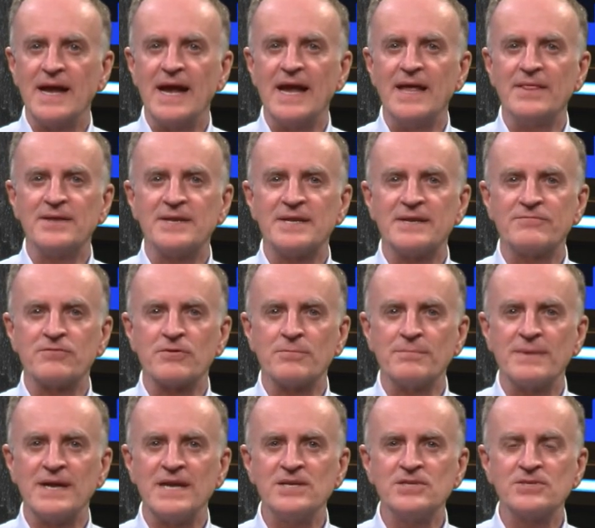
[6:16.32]
and the
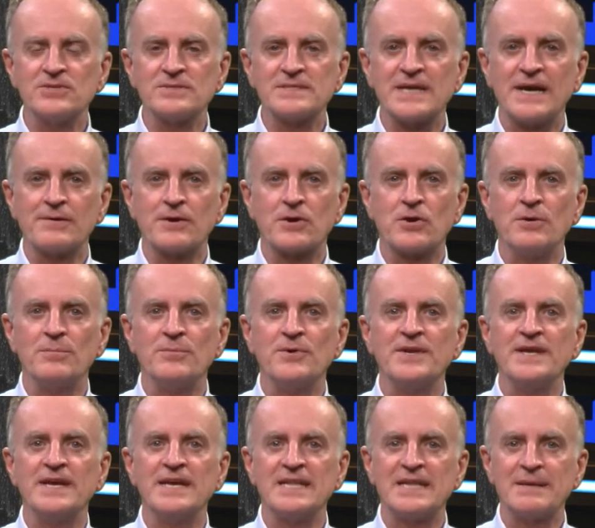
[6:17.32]
deformations are
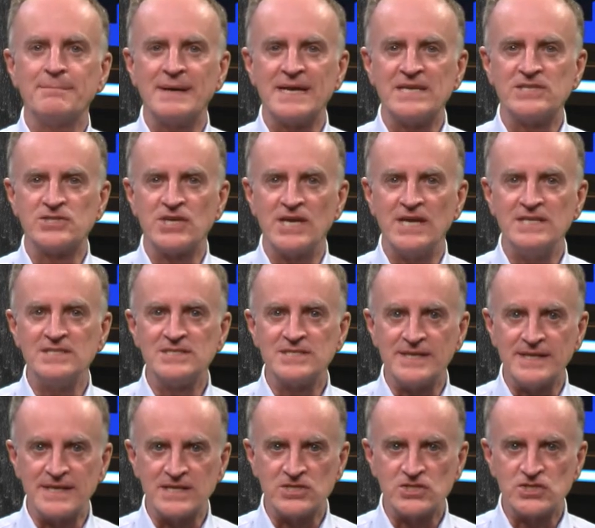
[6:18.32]
accommodated by changes
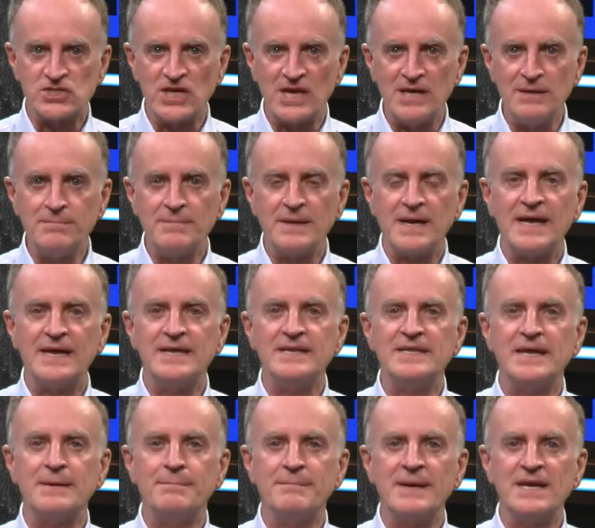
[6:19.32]
in the shape and
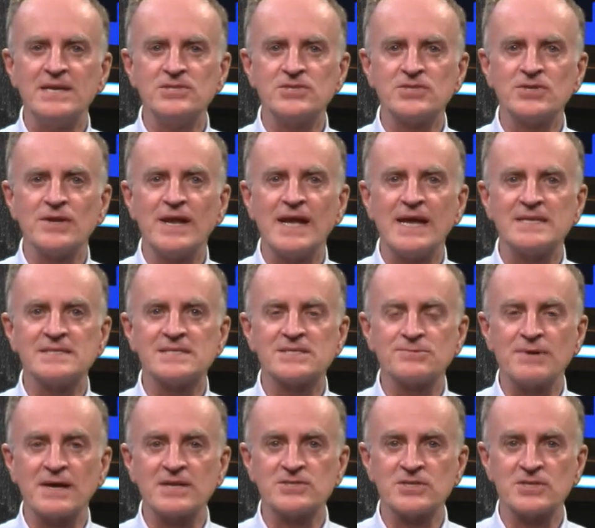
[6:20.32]
dimension and
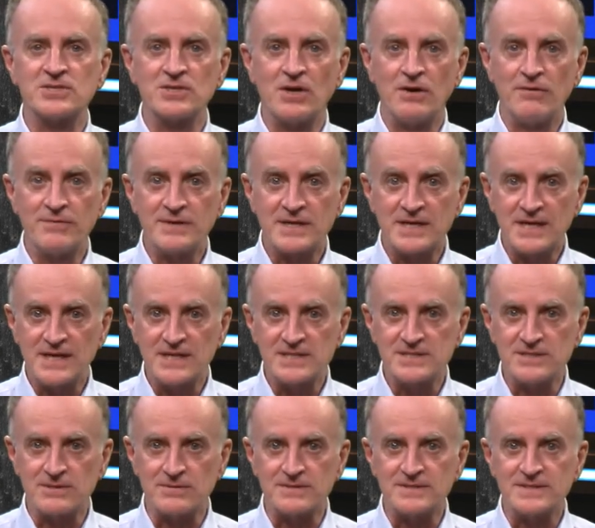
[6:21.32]
structures of the
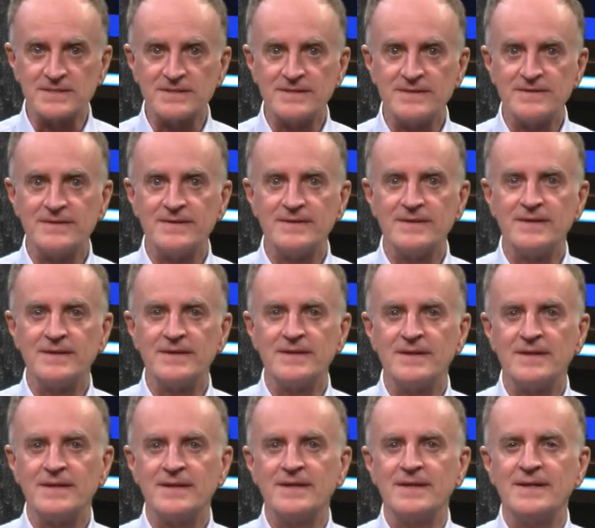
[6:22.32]
crystals.
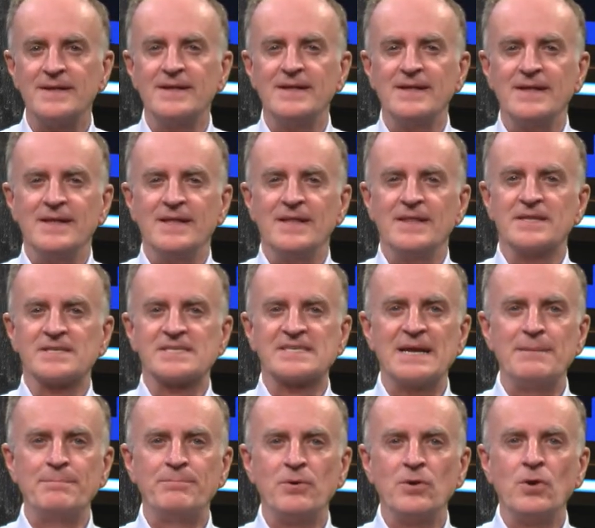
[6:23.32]
The
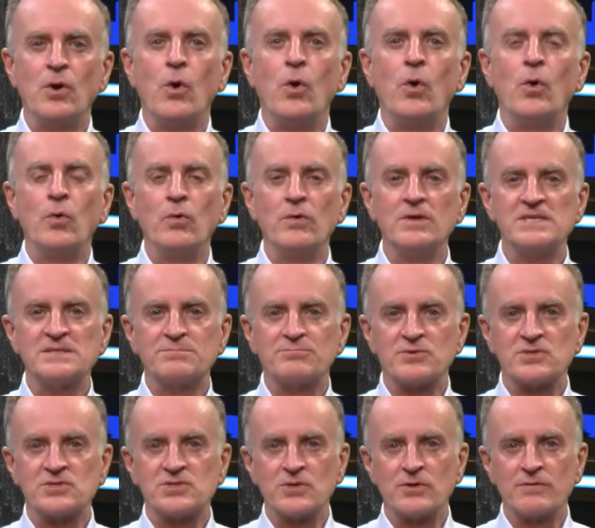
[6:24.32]
sample always
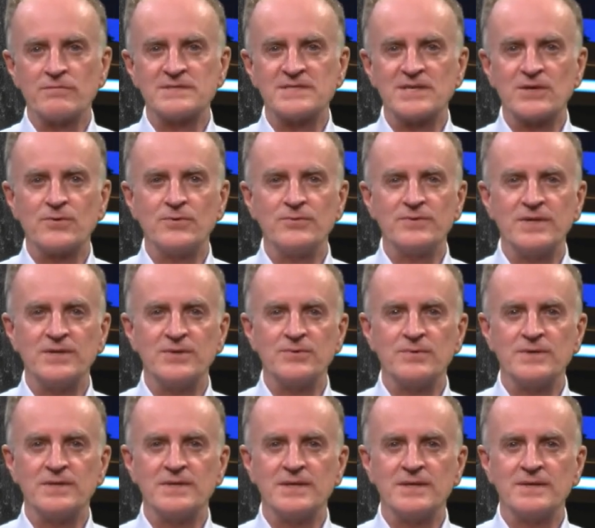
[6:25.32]
preserves the
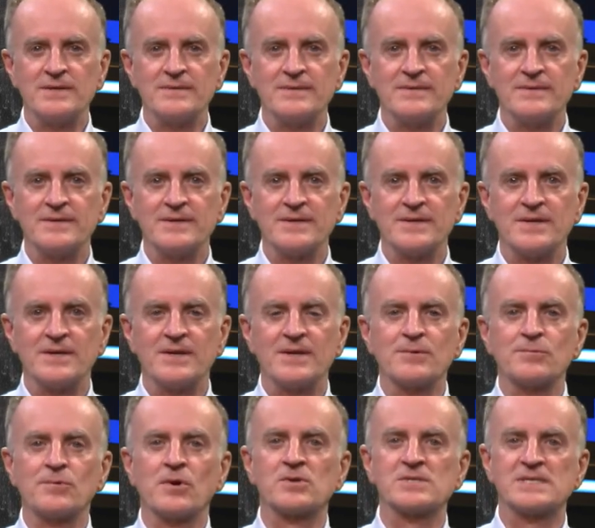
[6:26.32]
continuity.
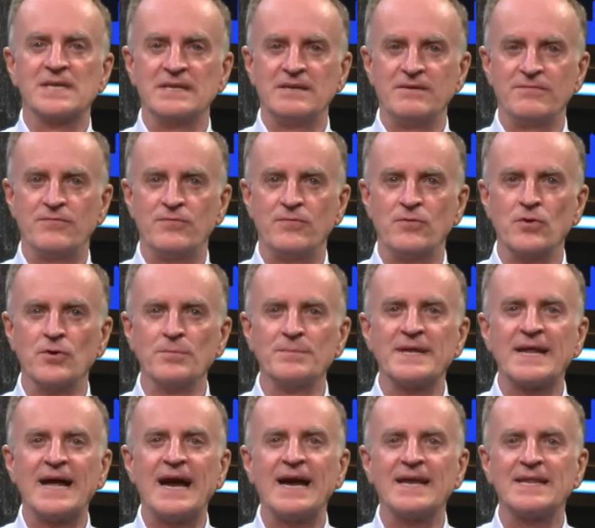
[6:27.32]
Rocks that deformed
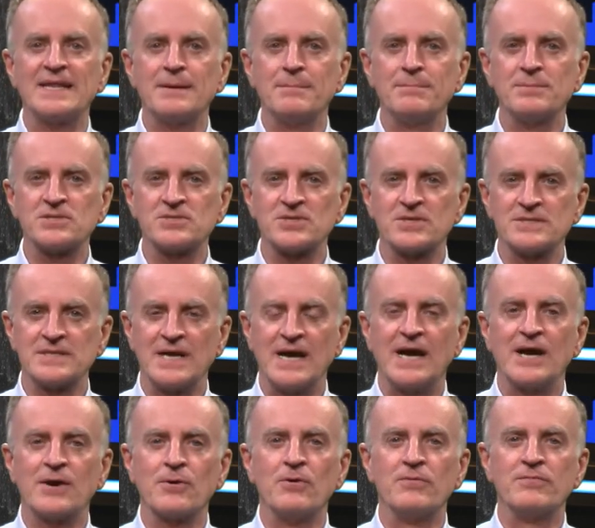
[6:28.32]
at high temperatures
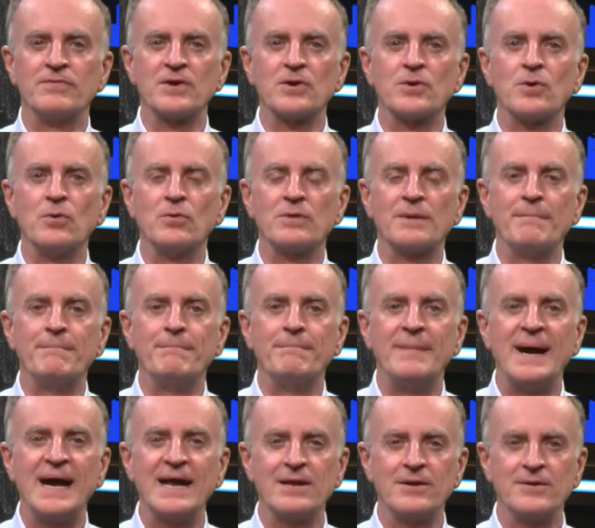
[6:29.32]
are often called
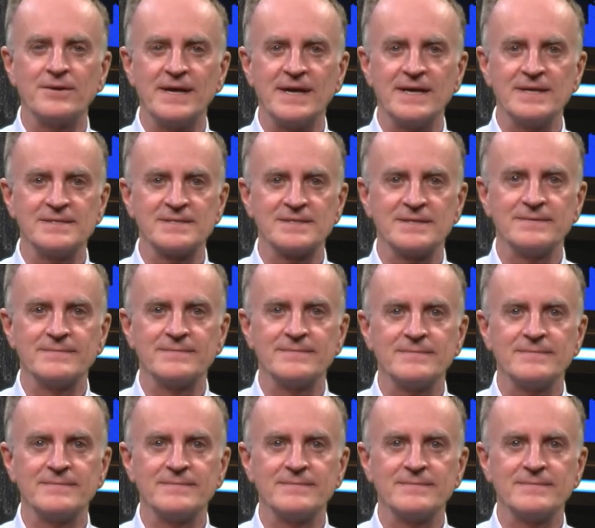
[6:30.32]
mylonites.